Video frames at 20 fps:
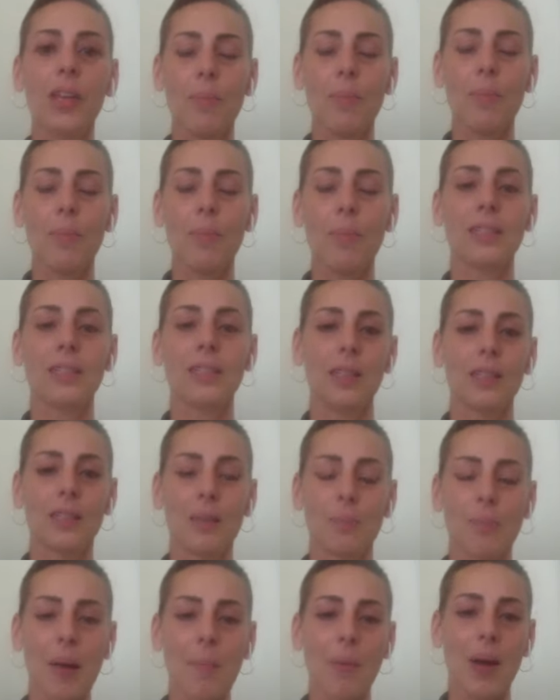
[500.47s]
capacities
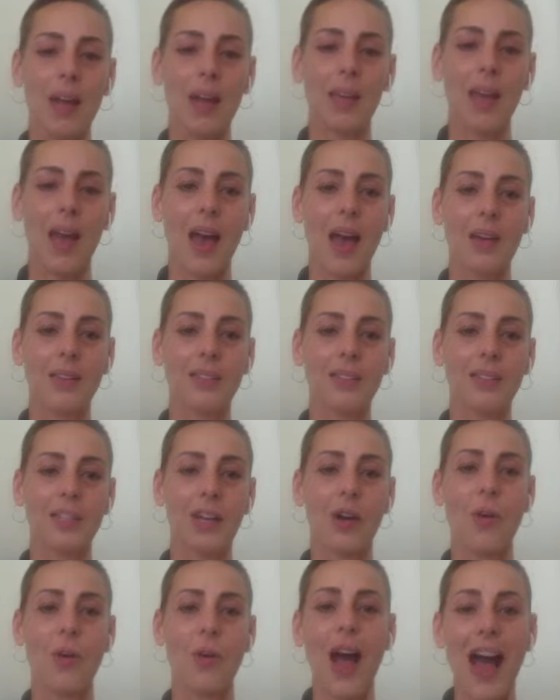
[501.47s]
that my body has.
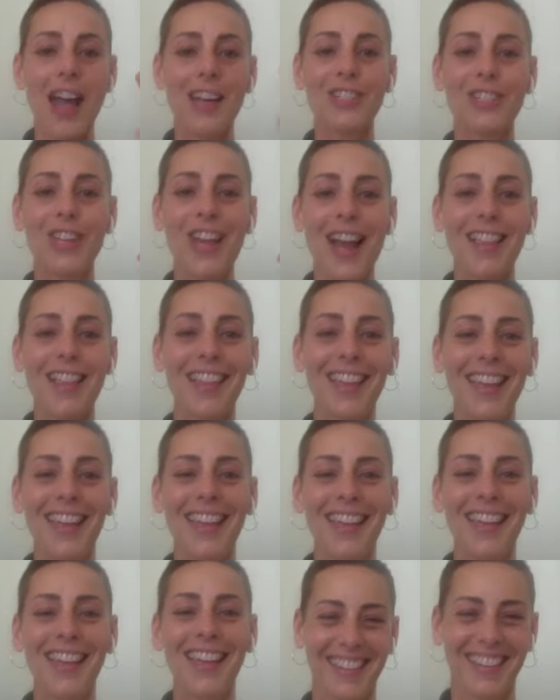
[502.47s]
So, hi,
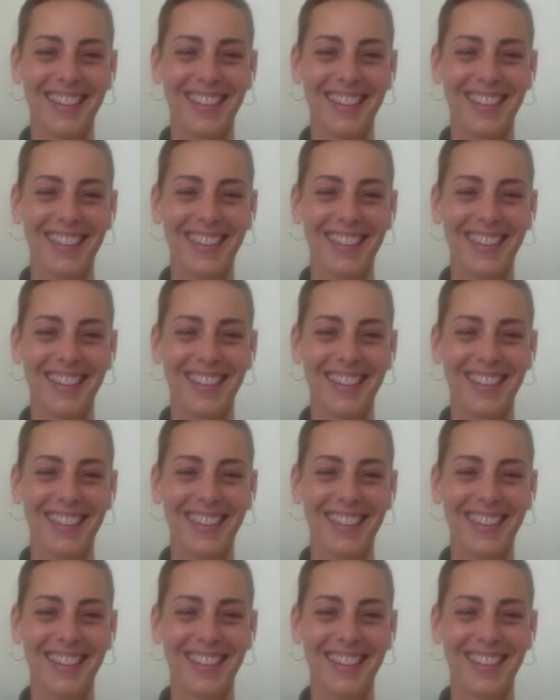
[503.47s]
Shelly.